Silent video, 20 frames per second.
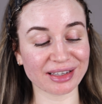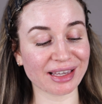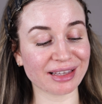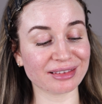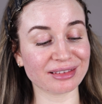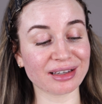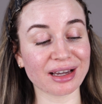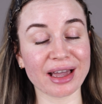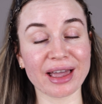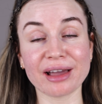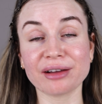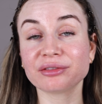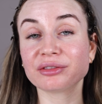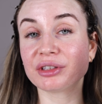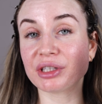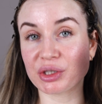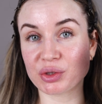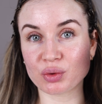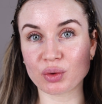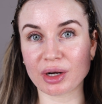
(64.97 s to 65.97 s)
and I
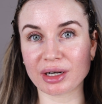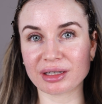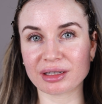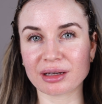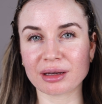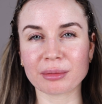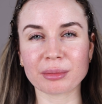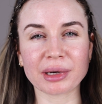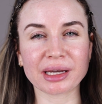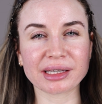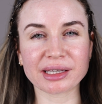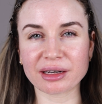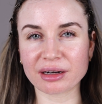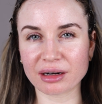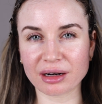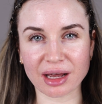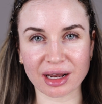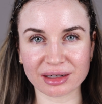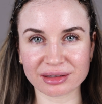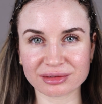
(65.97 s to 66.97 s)
have this one by
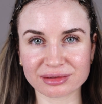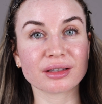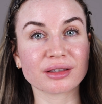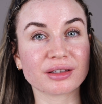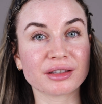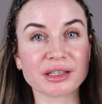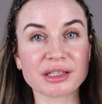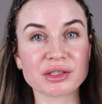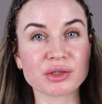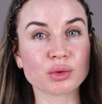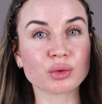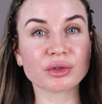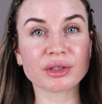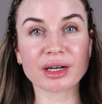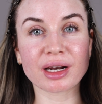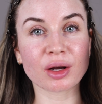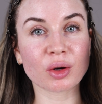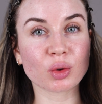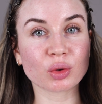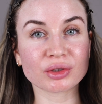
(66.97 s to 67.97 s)
Guerlain, this new
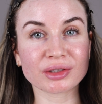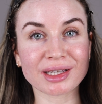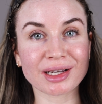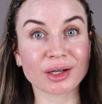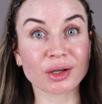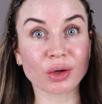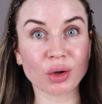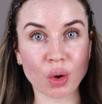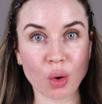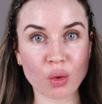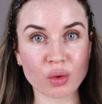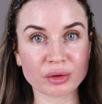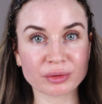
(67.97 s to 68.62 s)
Terracotta Glow.